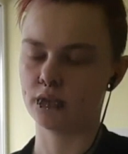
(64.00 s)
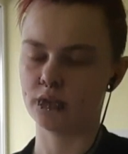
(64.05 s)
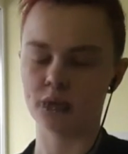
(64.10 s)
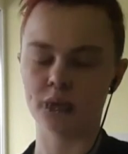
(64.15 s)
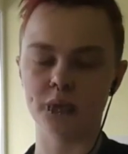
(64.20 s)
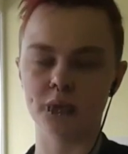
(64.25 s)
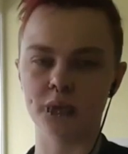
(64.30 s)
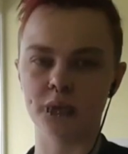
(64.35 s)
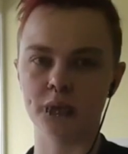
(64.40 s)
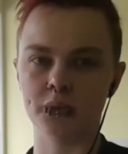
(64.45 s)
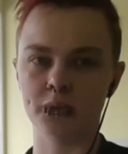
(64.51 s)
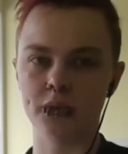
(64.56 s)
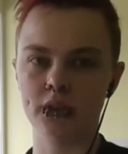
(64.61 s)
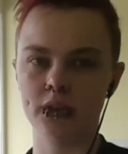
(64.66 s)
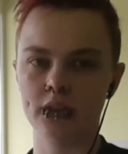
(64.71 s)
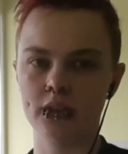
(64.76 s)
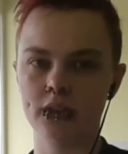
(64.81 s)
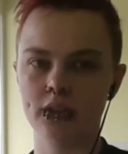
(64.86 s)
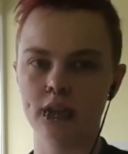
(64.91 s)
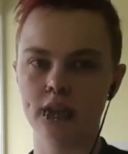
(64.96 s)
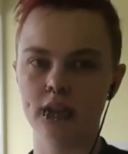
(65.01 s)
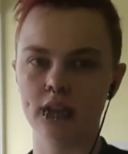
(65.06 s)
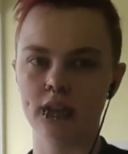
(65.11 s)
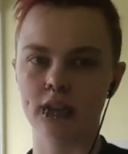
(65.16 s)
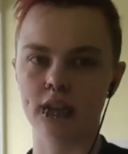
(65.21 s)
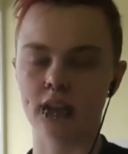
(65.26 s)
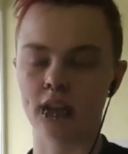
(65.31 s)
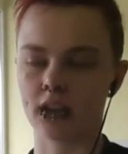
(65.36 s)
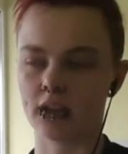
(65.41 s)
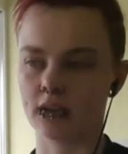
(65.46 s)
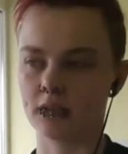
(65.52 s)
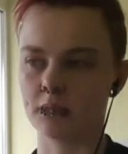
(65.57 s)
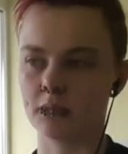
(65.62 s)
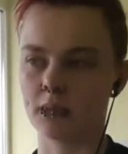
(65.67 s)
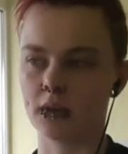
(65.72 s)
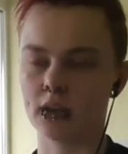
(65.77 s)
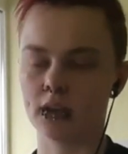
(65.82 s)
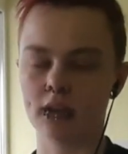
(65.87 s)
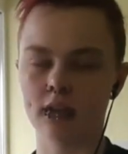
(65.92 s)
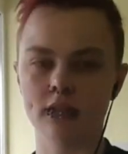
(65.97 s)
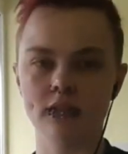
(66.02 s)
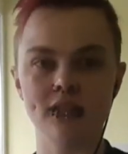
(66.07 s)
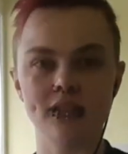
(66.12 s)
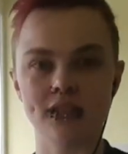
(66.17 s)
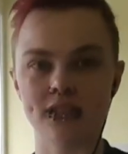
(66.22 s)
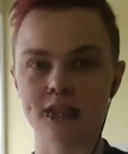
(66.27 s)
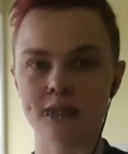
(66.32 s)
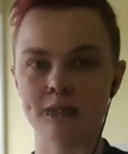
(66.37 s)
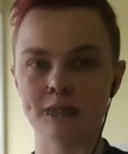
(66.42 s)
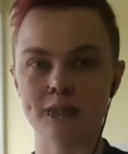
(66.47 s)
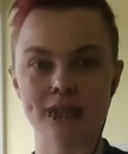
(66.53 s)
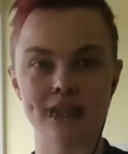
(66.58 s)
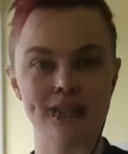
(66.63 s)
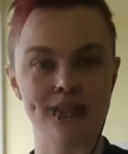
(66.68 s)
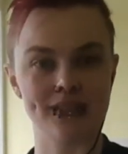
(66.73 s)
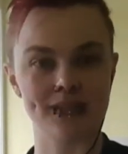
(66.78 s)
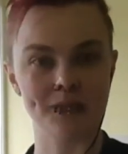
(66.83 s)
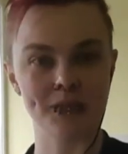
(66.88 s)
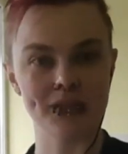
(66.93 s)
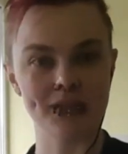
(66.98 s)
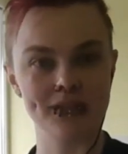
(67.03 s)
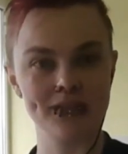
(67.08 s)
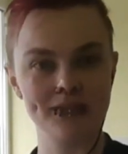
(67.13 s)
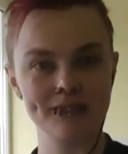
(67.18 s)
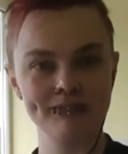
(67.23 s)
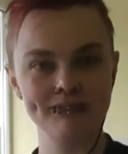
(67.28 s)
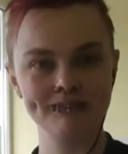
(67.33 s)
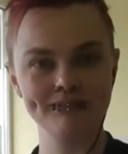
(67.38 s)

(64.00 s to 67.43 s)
to get my autism assessment.